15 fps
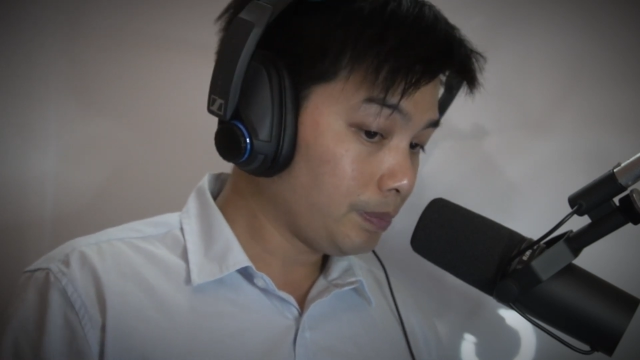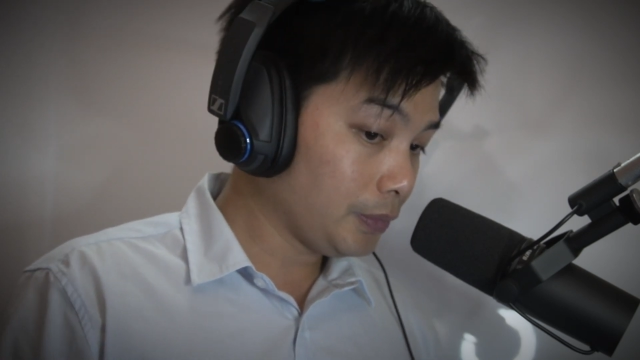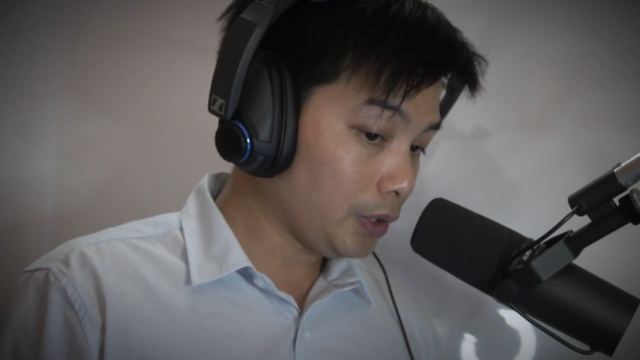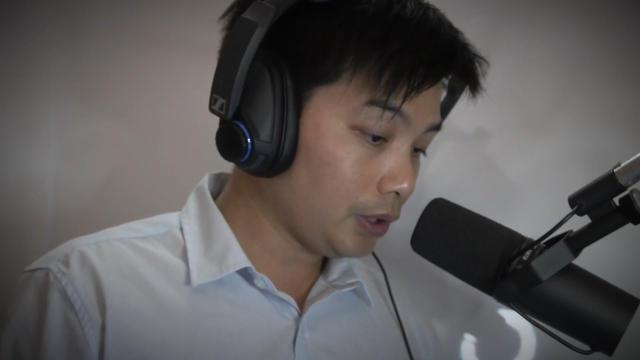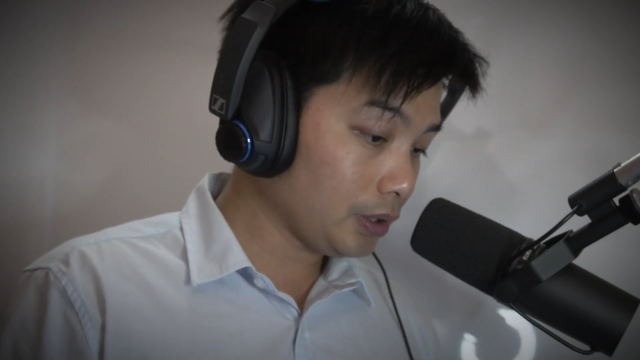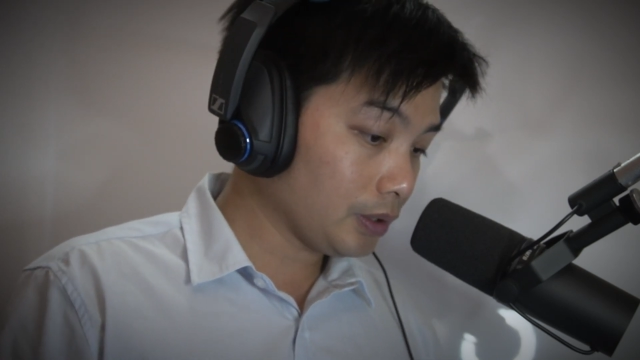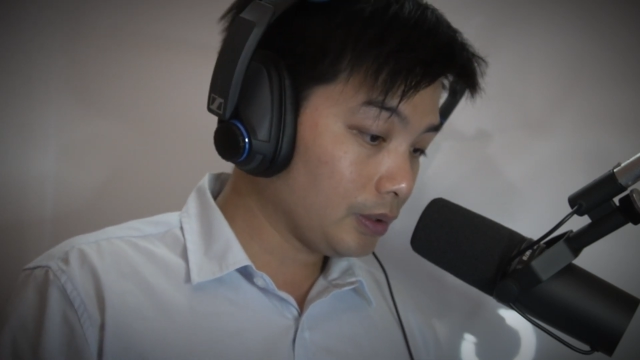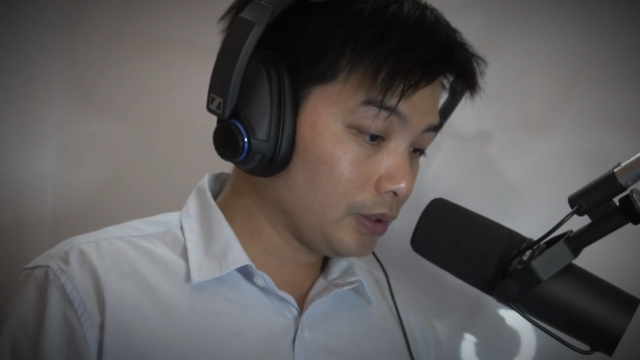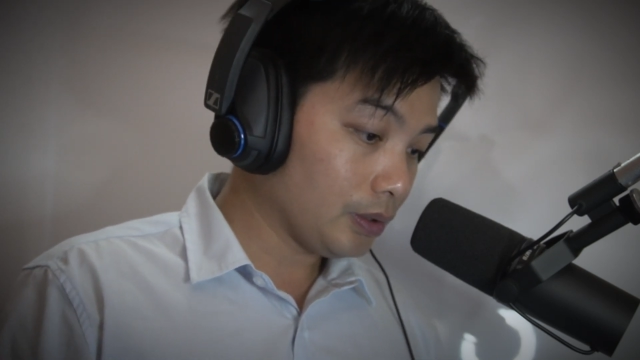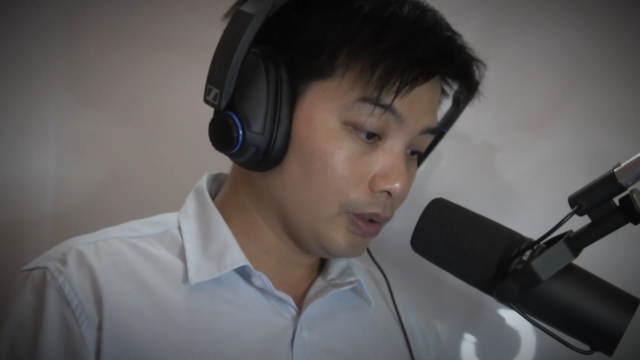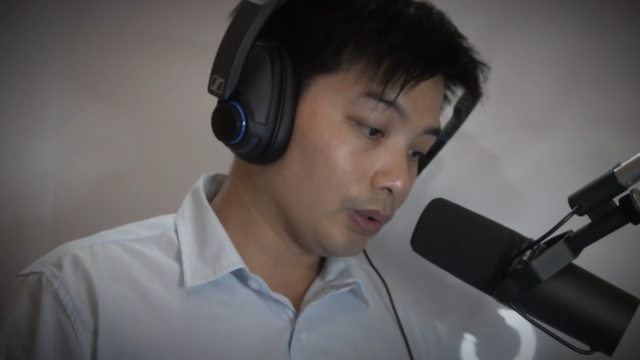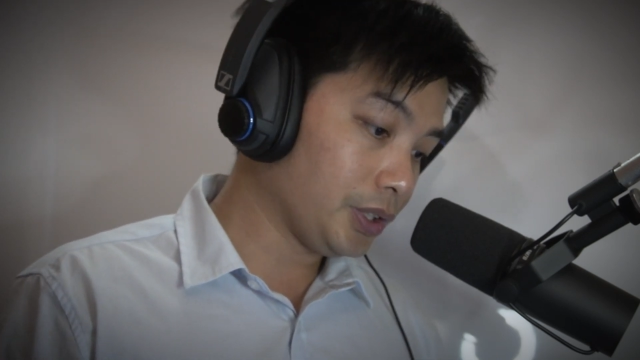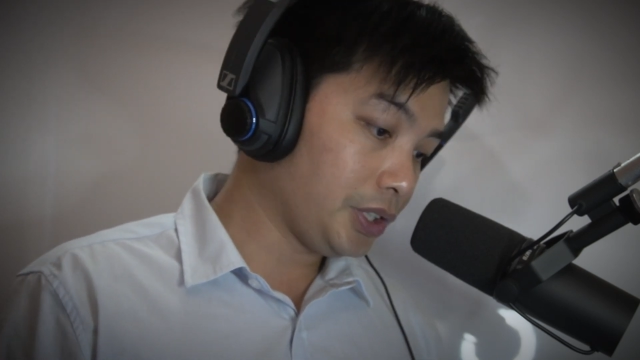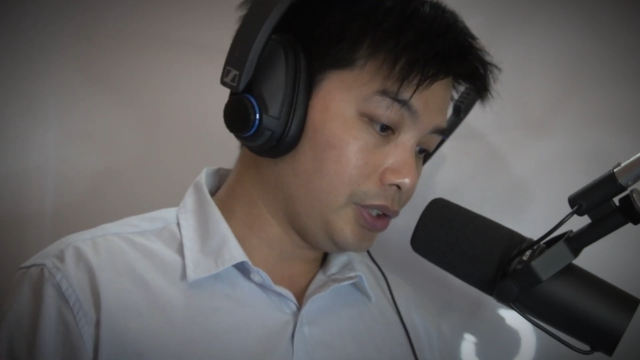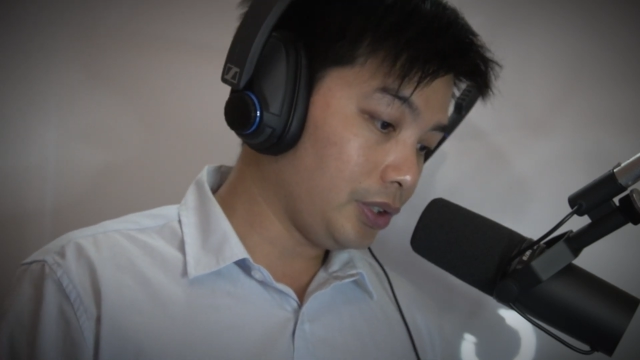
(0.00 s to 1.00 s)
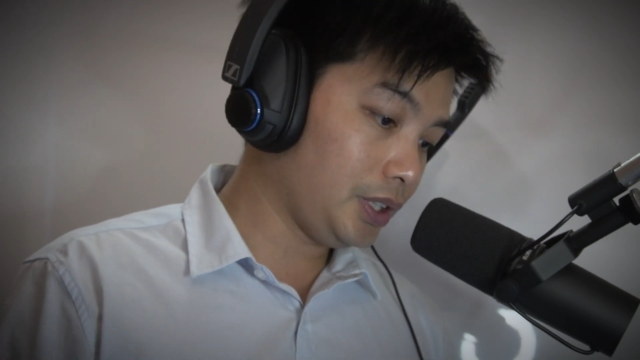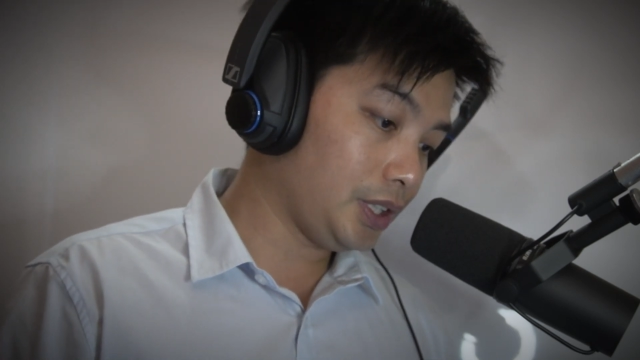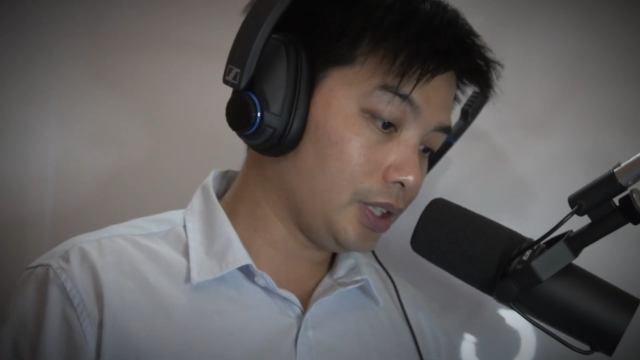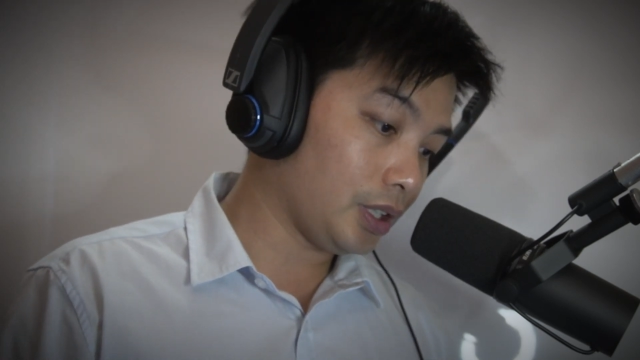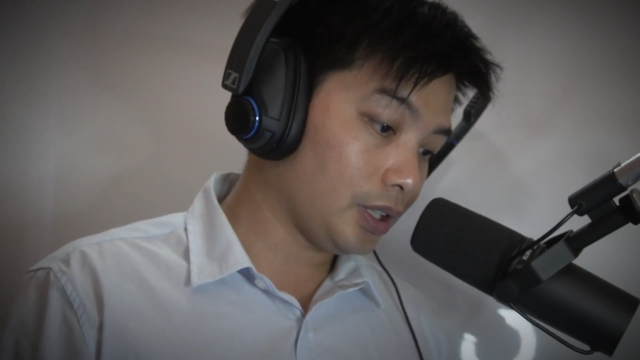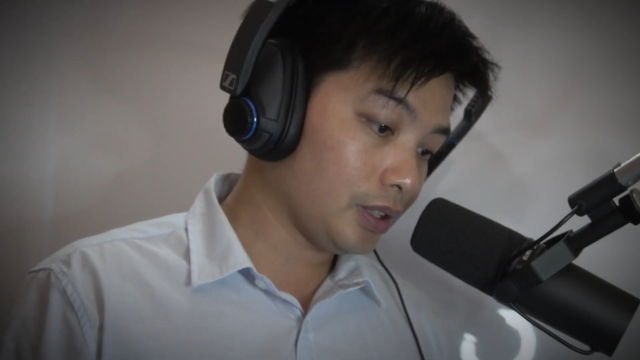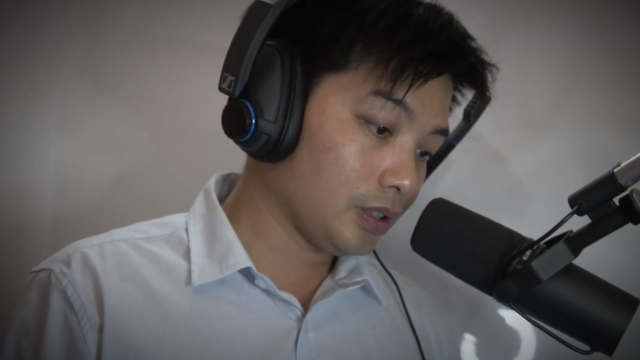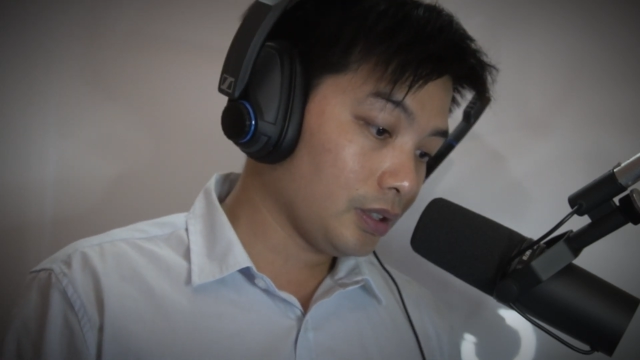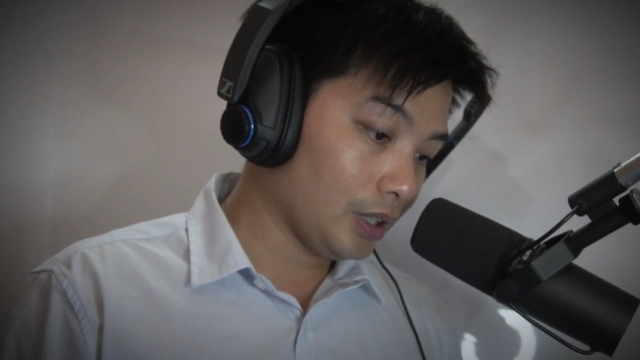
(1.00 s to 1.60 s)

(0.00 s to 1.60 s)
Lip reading: knot or uni knot,